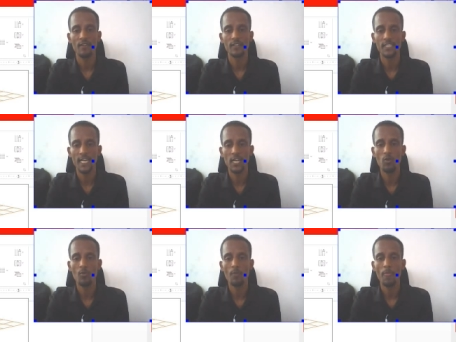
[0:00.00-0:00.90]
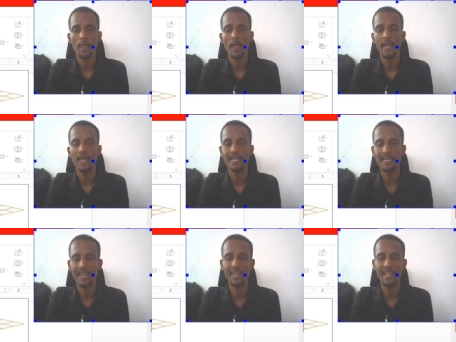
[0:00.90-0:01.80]
yellow and the
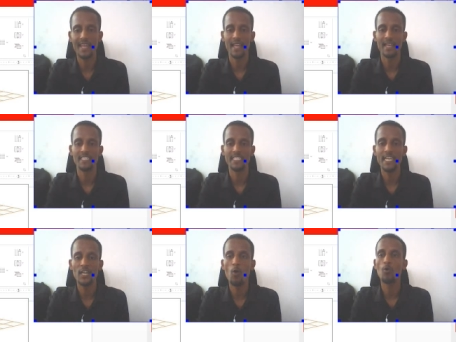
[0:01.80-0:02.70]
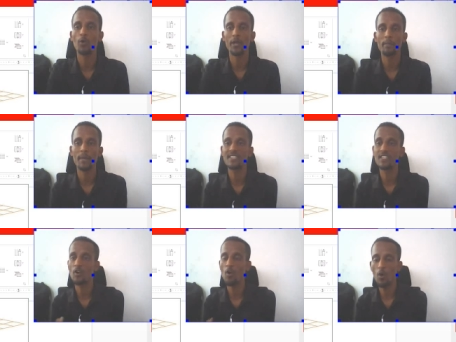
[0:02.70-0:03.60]
green area. Yellow
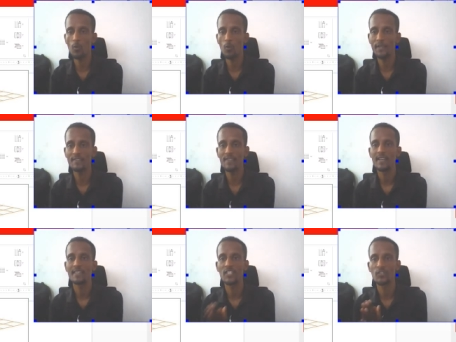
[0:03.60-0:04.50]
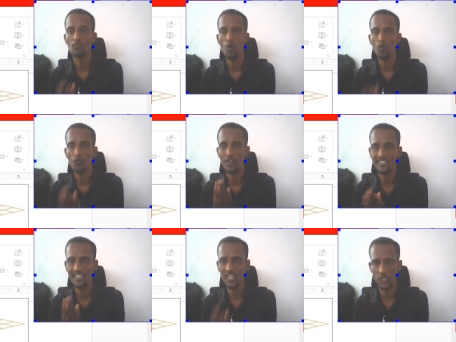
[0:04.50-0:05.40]
represent always the small
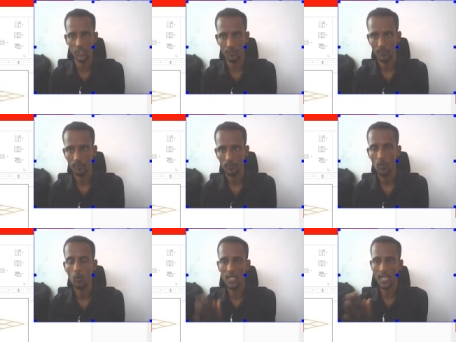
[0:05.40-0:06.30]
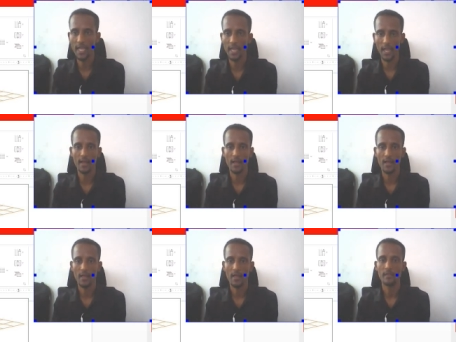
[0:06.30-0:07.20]
vegetation on the area.
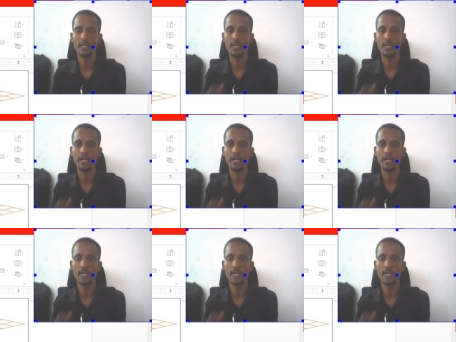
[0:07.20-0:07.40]
The